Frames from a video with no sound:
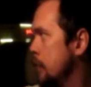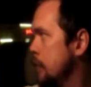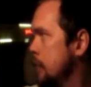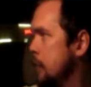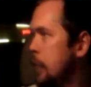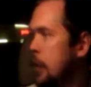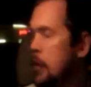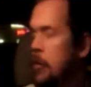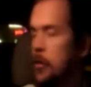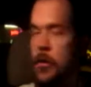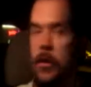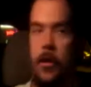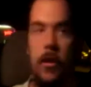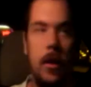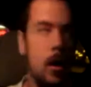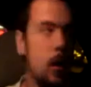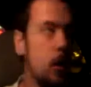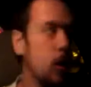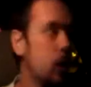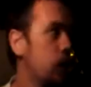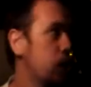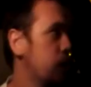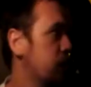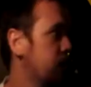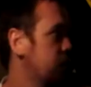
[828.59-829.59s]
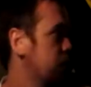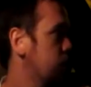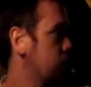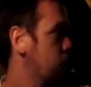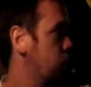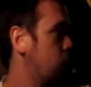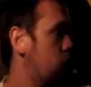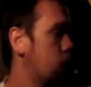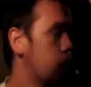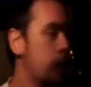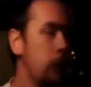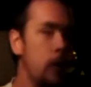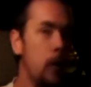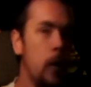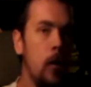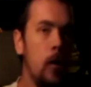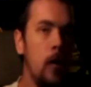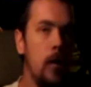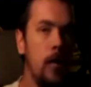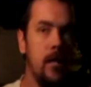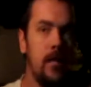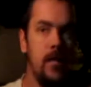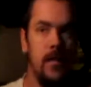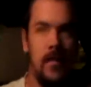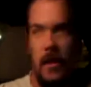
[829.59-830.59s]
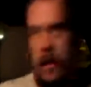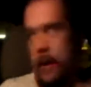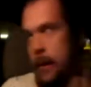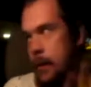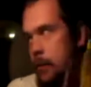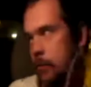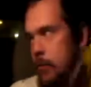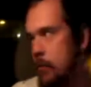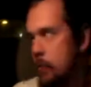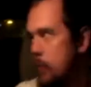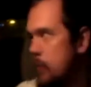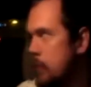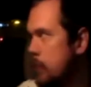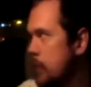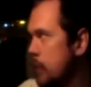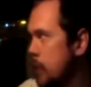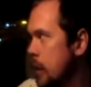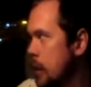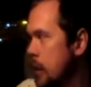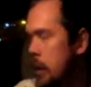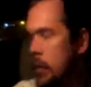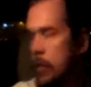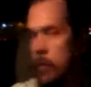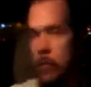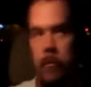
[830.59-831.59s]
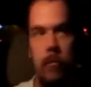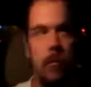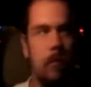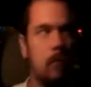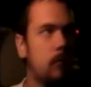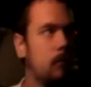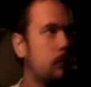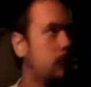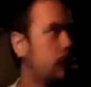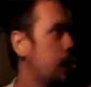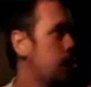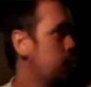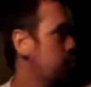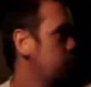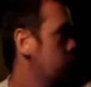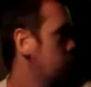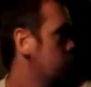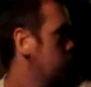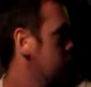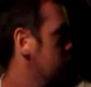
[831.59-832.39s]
Teach your Gyarados' Waterfall and see, you know, maybe you